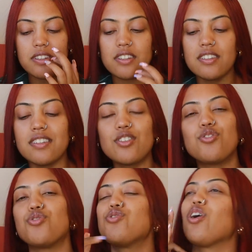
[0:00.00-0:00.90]
This is
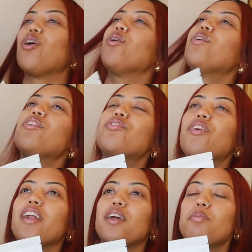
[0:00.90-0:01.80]
so
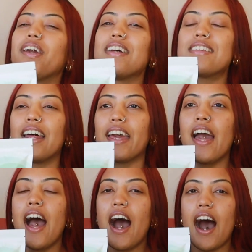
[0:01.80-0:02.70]
funny because
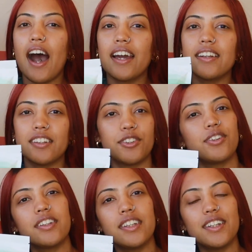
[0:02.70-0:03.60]
like I
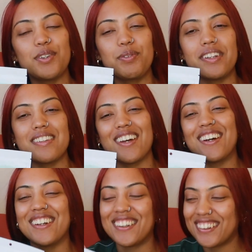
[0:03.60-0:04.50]
literally was,
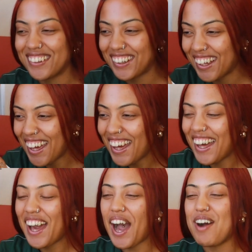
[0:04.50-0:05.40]

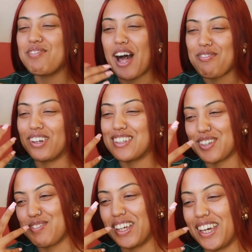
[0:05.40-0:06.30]
I'm laughing because
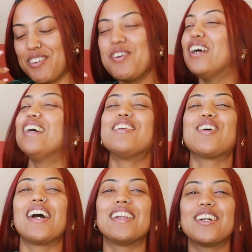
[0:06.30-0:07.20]
what I'm thinking of.
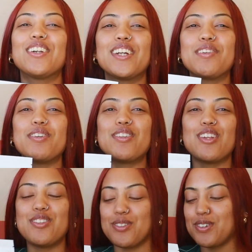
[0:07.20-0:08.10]
So I literally
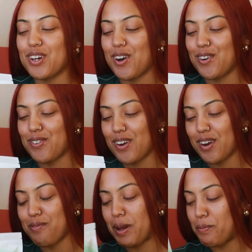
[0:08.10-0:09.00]
was doing
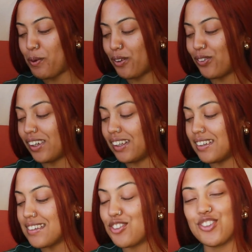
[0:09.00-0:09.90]
over my
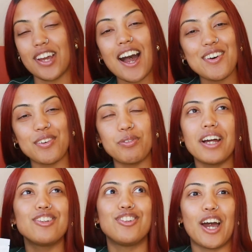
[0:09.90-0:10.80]
boyfriend's shower,
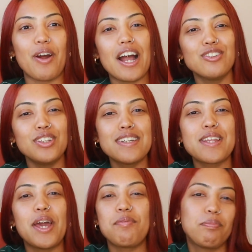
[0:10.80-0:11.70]
not shower, actually
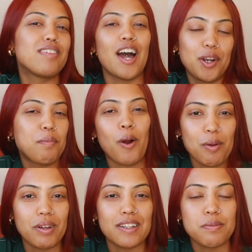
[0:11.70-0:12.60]
his entire
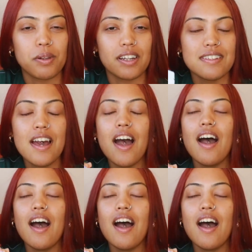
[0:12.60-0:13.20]
apartment, his place.